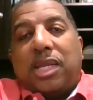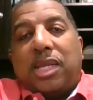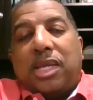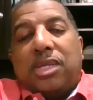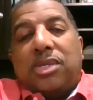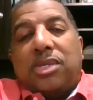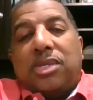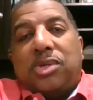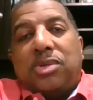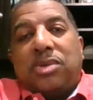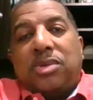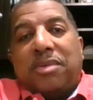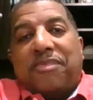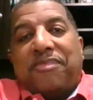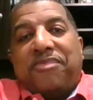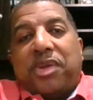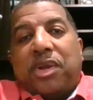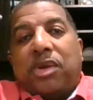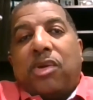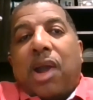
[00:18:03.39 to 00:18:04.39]
to get you to
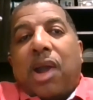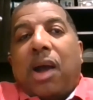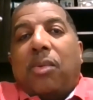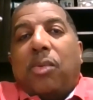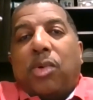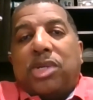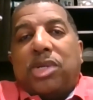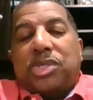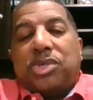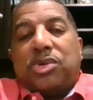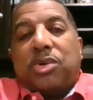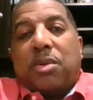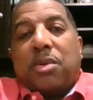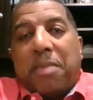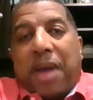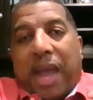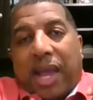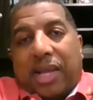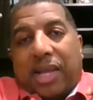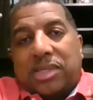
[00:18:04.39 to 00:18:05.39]
figure out what's your
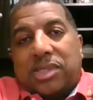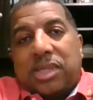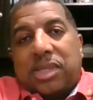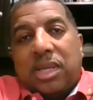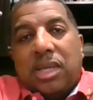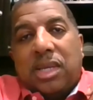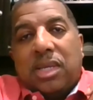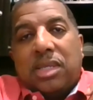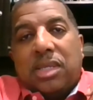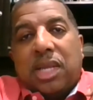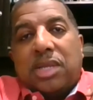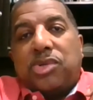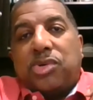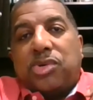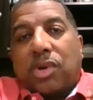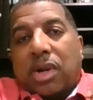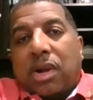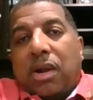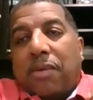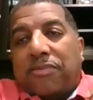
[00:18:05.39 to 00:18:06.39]
max that
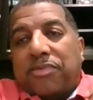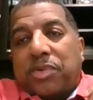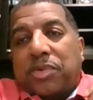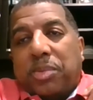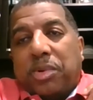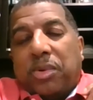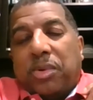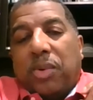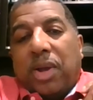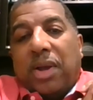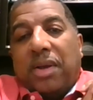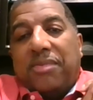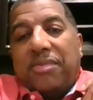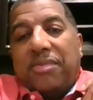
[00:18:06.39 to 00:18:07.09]
you're comfortable with.